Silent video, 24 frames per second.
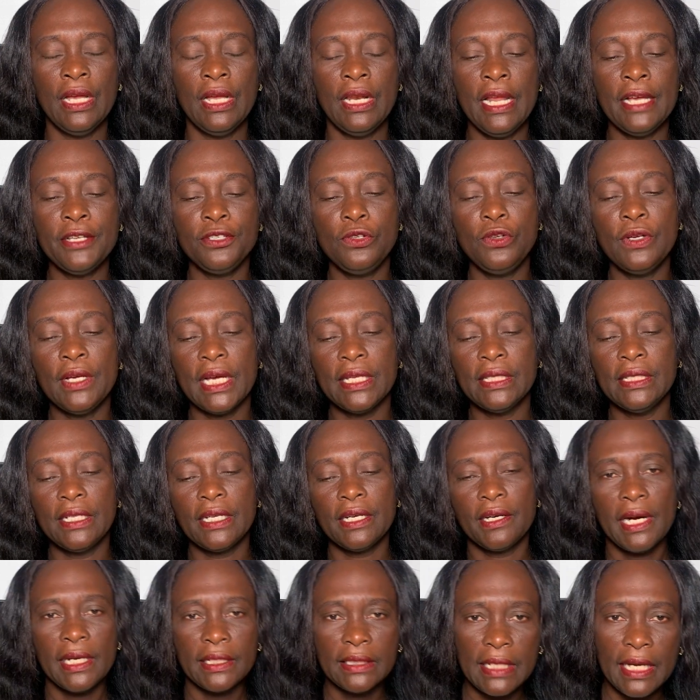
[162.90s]
Let's look at the
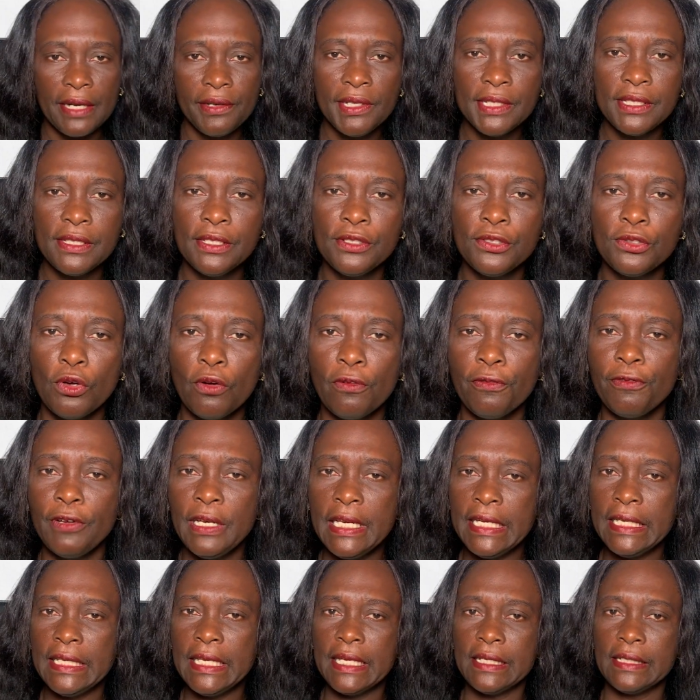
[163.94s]
characteristics of
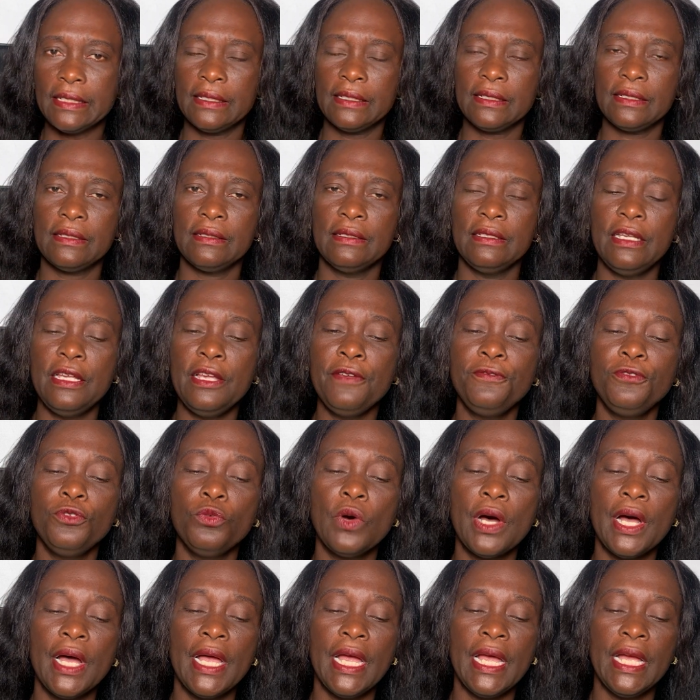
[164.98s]
leaders. If you
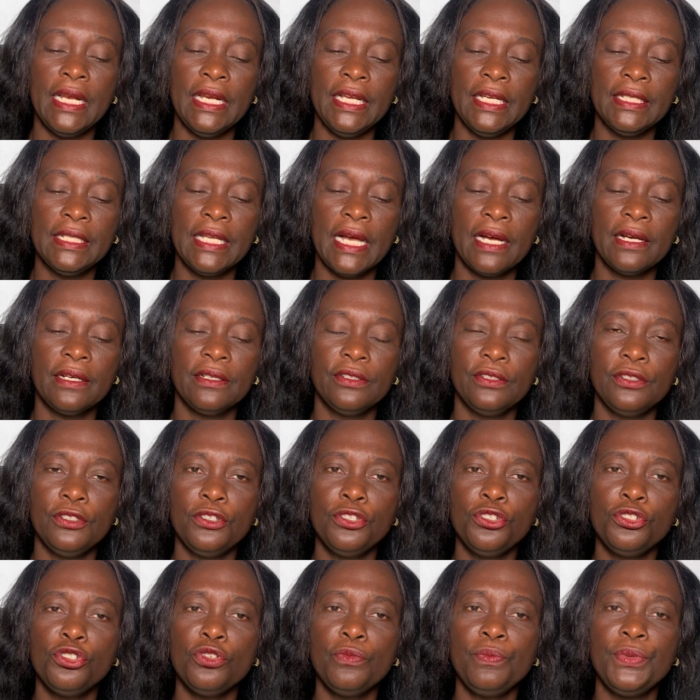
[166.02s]
are a leader, you
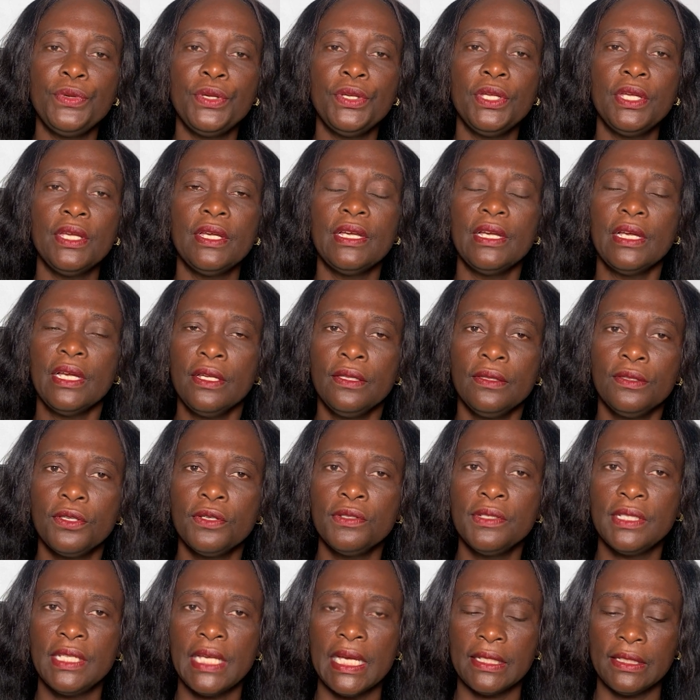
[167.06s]
should be
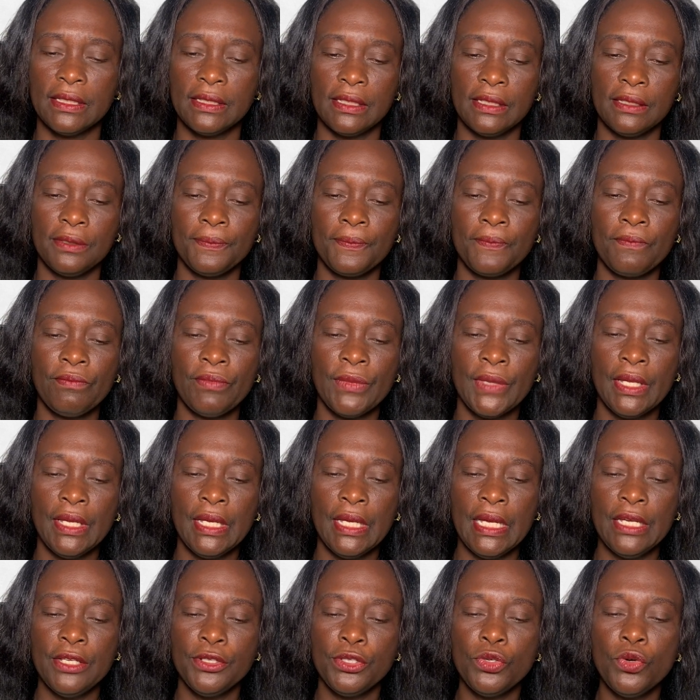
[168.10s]
enthusiastic.
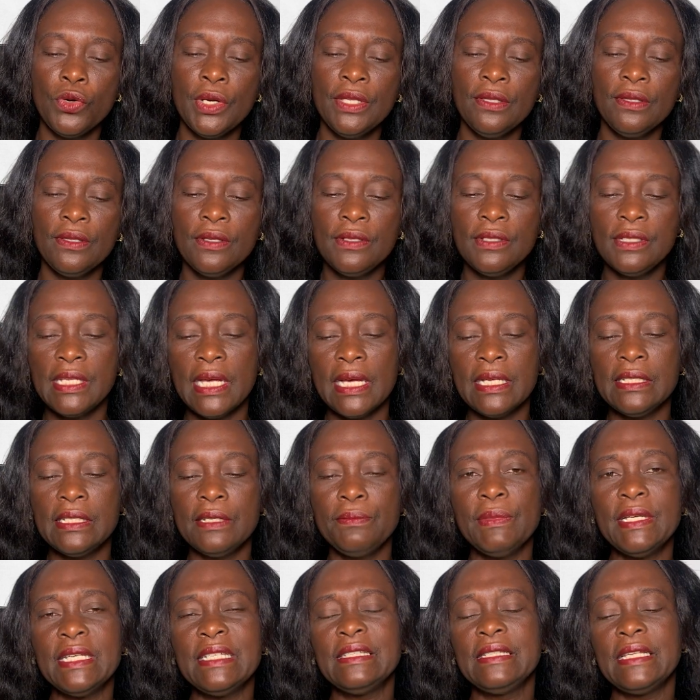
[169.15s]
So
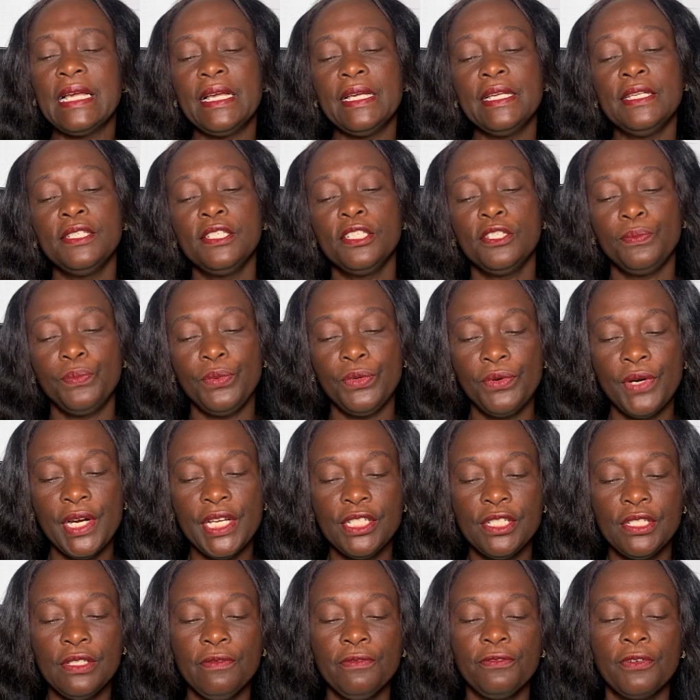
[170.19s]
enthusiasm is the
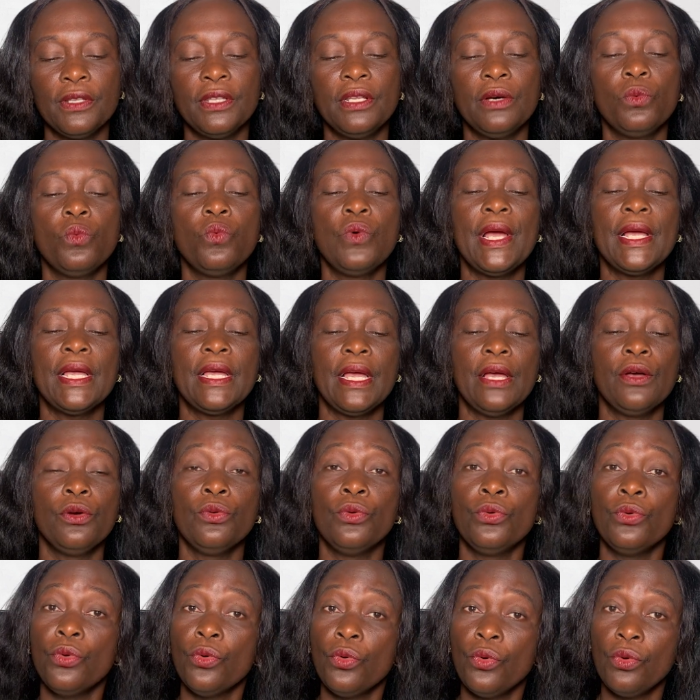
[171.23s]
inspiration for the work
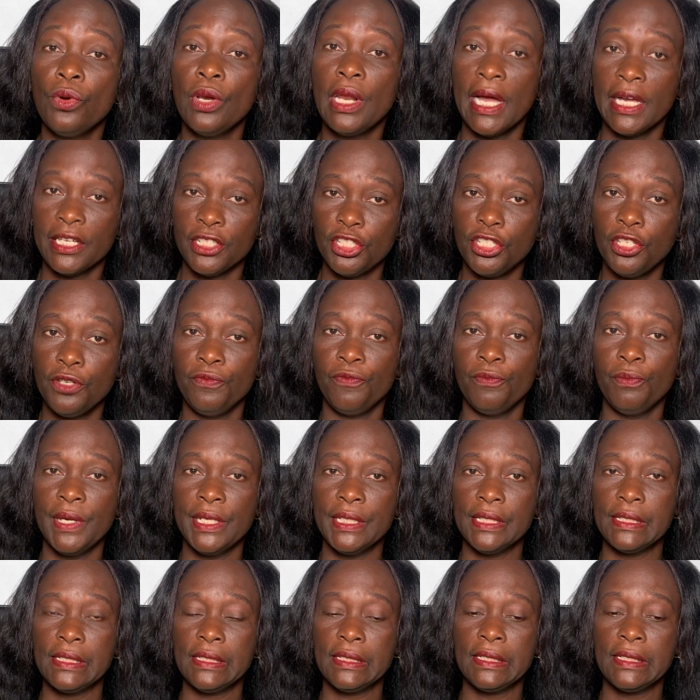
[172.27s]
and goal achievement.